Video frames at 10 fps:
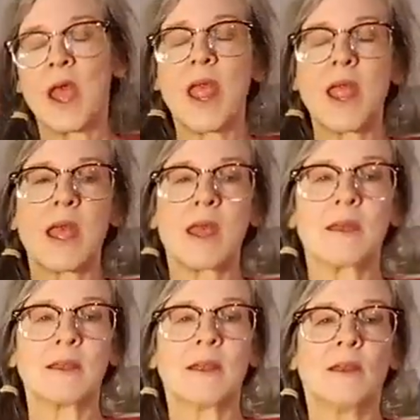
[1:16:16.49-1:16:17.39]

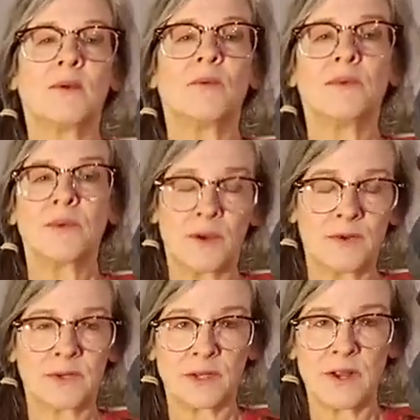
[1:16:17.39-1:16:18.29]
And we would go
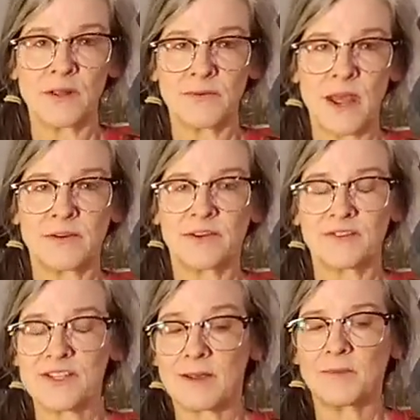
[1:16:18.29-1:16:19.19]
to Colorado
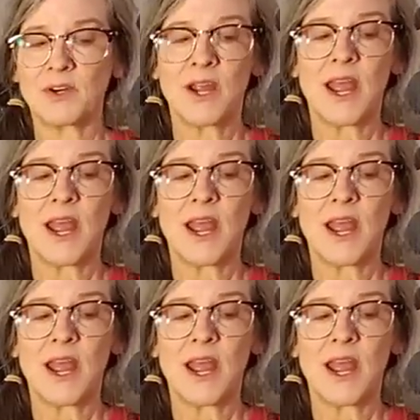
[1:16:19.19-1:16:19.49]
every summer,